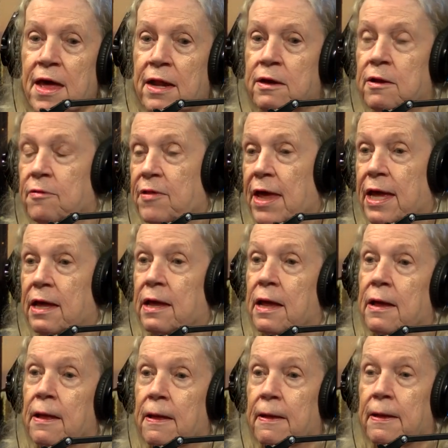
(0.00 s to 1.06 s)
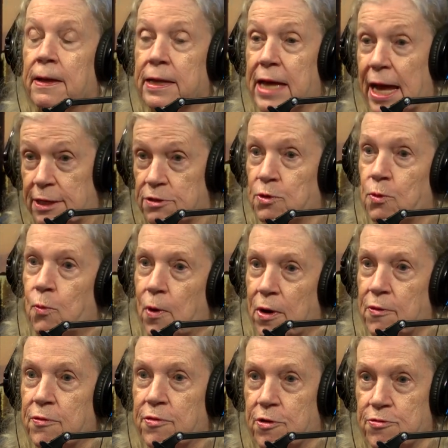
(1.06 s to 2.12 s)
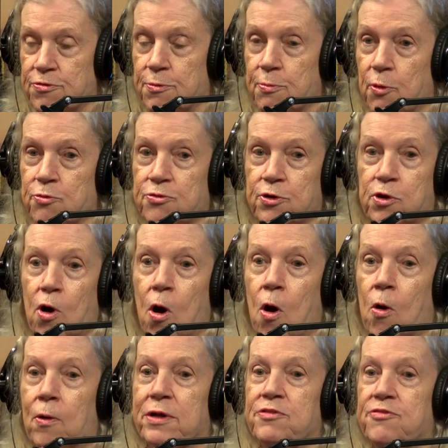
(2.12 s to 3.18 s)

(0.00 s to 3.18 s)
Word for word: then they get to where they're supposed to go,